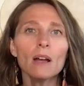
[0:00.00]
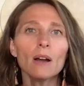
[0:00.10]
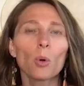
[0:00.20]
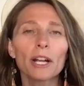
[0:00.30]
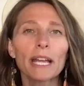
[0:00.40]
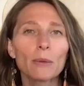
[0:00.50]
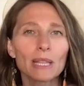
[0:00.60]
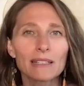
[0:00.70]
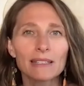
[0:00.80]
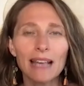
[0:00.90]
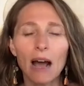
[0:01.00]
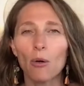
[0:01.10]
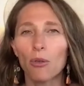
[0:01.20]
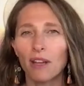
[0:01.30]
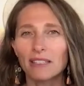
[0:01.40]
Working with the
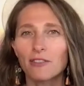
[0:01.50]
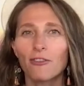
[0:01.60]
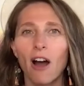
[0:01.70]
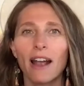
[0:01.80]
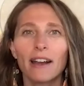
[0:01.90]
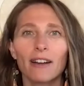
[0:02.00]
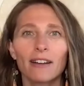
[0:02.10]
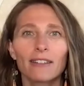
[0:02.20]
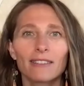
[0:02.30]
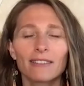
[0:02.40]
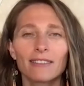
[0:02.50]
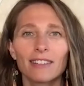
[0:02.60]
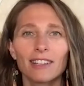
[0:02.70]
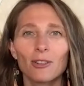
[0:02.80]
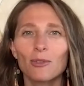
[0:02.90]
south, that's fire,
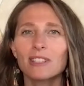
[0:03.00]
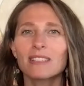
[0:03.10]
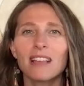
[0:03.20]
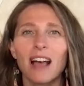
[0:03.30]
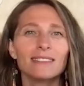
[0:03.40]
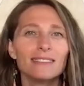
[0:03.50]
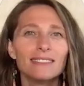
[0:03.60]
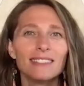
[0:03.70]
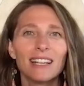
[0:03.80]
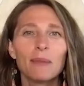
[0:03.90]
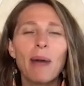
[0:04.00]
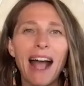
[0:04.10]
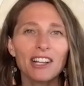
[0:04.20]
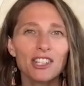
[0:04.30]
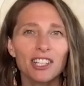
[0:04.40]
the sun,
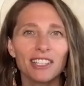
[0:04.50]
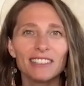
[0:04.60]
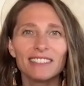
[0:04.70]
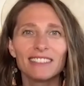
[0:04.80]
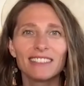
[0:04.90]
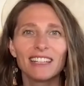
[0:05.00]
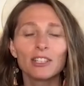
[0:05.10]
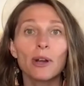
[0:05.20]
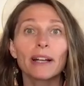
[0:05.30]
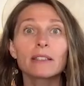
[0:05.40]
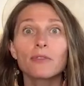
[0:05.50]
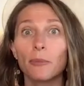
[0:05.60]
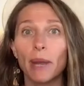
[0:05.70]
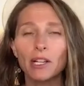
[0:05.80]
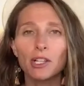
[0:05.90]
passion,
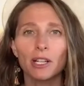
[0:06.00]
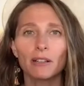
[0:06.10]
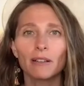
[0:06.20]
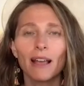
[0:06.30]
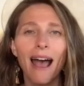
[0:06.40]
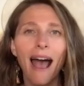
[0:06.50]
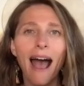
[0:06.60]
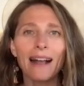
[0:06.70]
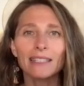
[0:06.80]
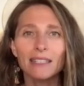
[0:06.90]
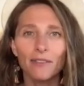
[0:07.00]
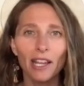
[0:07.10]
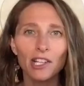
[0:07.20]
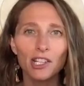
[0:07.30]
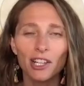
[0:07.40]
transformation,
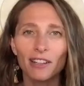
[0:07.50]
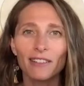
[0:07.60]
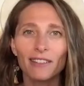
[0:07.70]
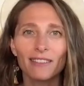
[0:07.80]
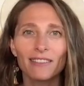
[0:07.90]
activation.